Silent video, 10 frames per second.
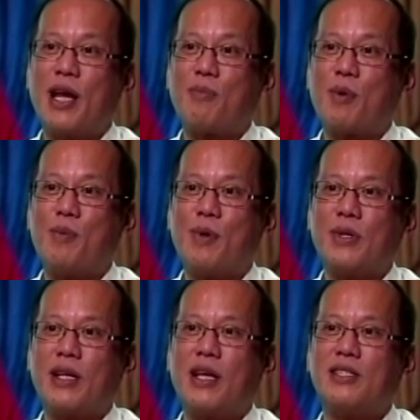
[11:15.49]
and get
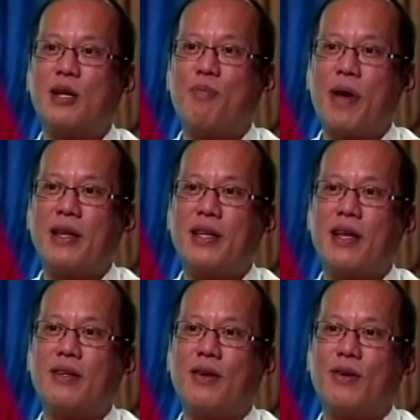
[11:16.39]
promoted is
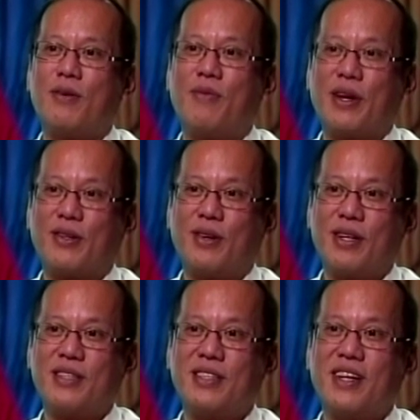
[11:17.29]
dependent on your
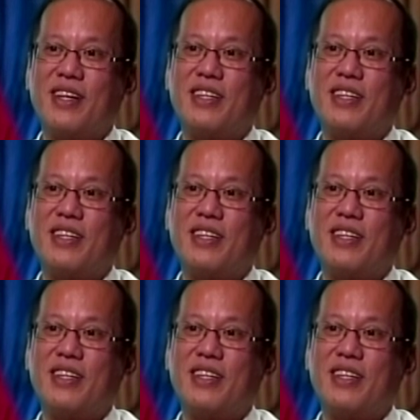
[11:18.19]
victories